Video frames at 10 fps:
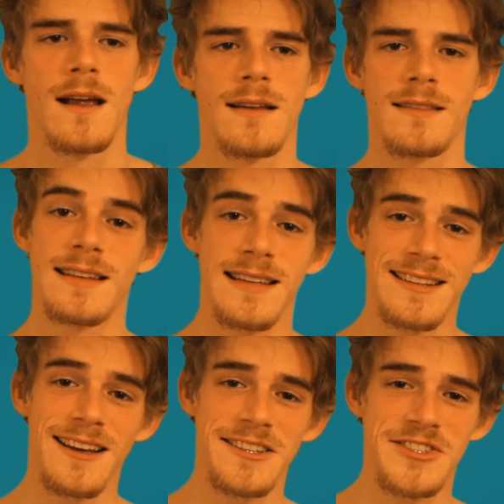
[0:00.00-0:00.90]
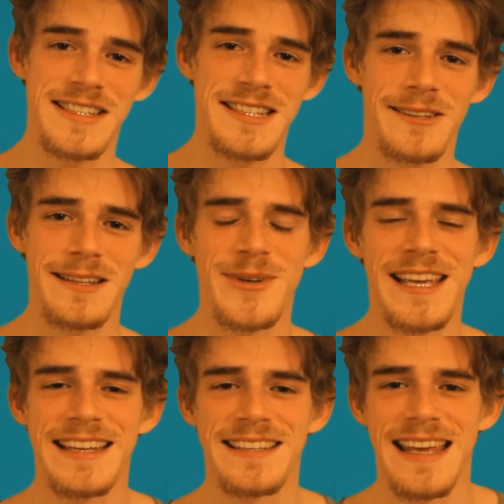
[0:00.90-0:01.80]
The technology slowly
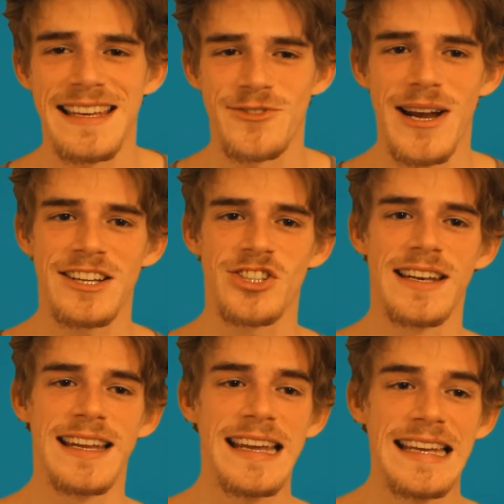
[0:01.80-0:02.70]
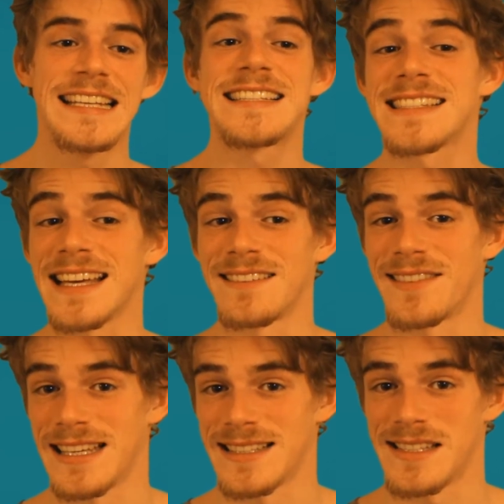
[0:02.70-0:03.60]
began to gain traction inside of
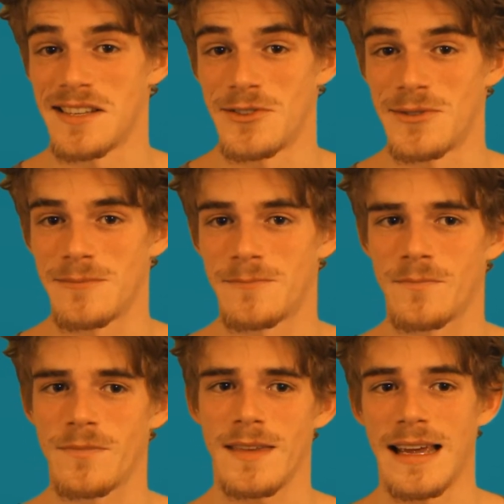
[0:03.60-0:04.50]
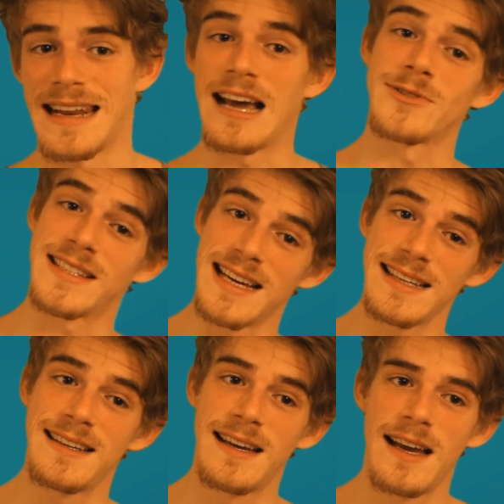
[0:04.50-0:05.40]
the Institute. And
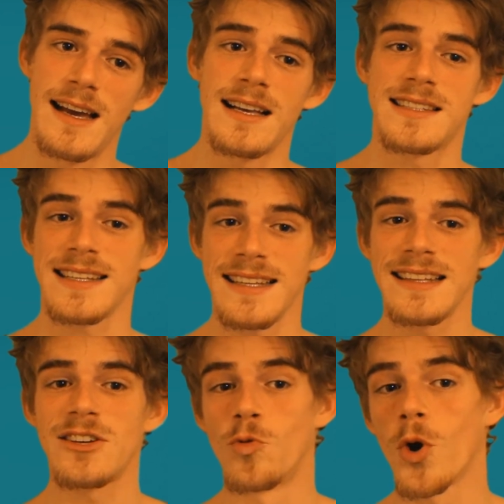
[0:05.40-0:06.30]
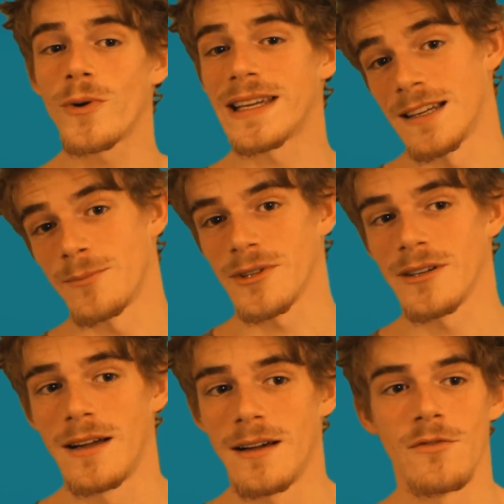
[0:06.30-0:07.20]
outside, a steadily growing number
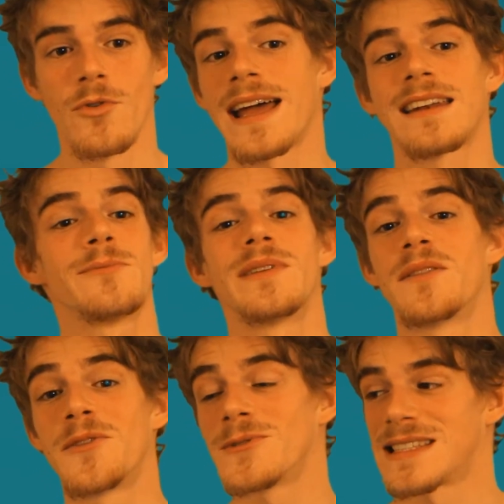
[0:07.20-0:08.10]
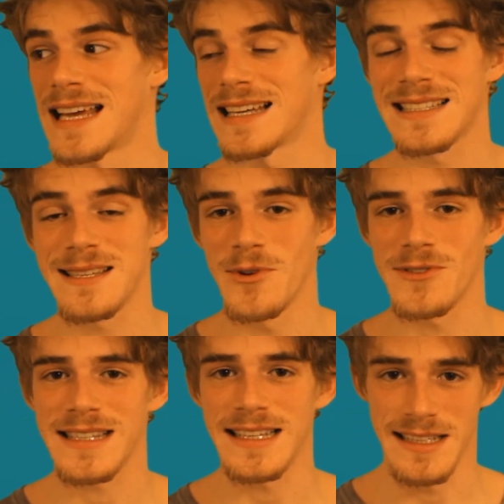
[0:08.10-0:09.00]
of random enthusiasts,
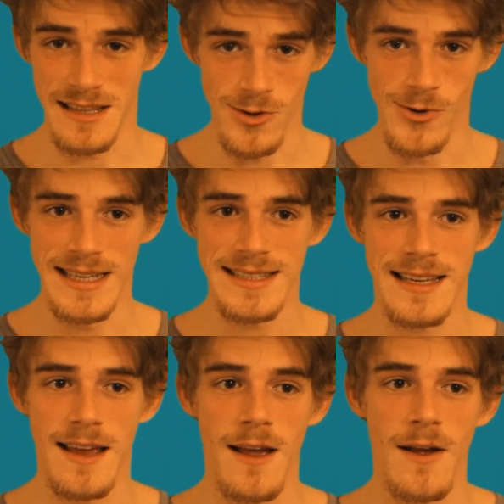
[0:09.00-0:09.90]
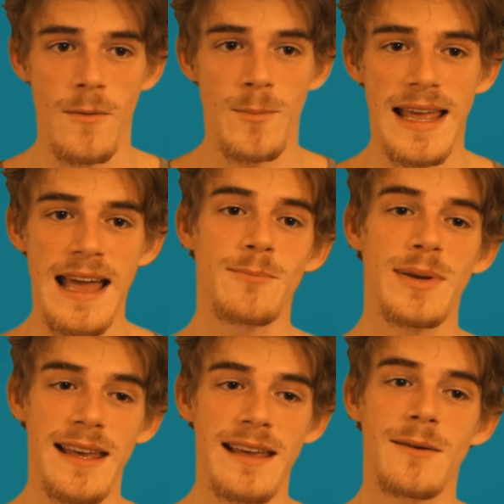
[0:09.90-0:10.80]
mostly in the US, began
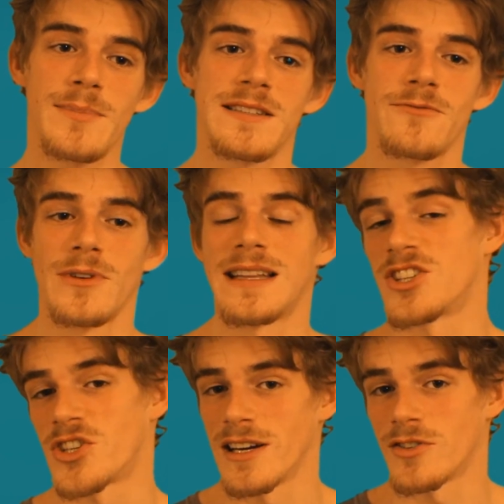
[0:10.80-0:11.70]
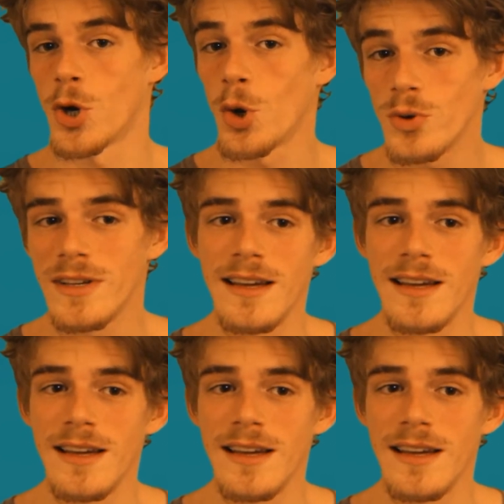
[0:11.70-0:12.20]
picking up his freely shared code